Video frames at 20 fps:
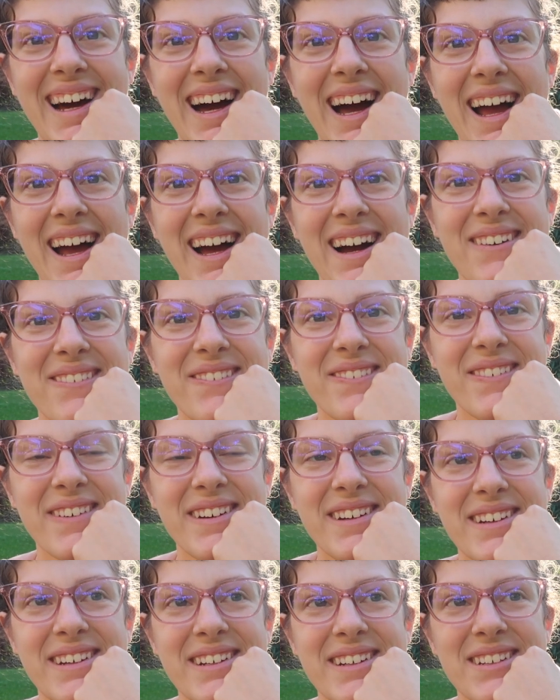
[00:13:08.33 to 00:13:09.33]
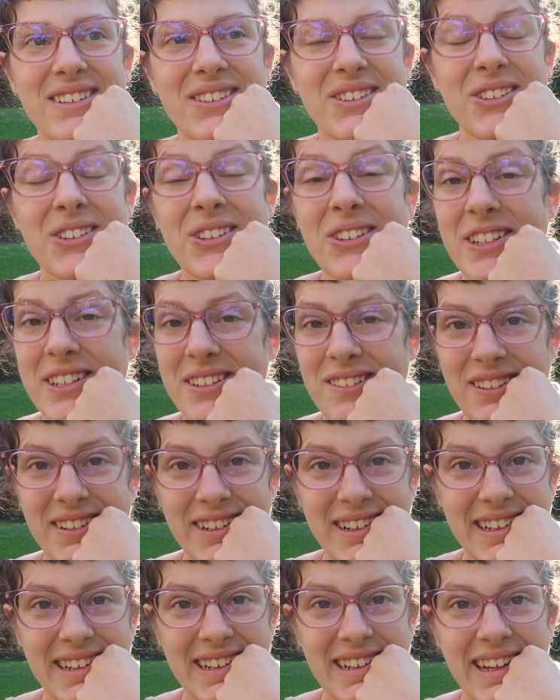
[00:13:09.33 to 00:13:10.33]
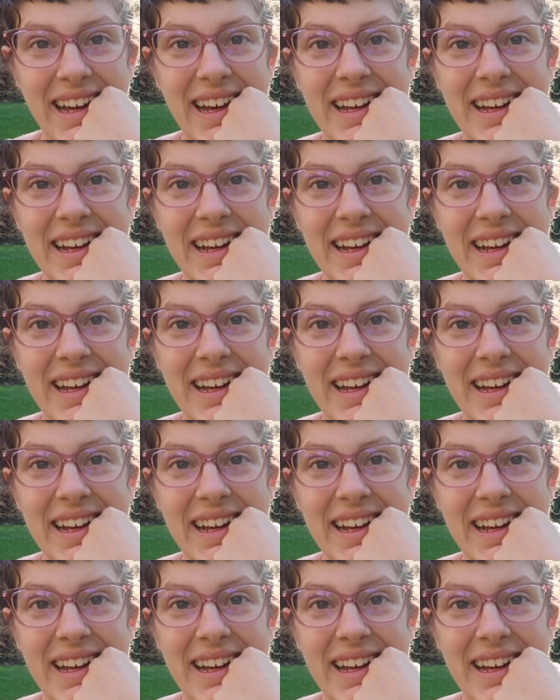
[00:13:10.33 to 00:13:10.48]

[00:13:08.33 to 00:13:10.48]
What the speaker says: I have two children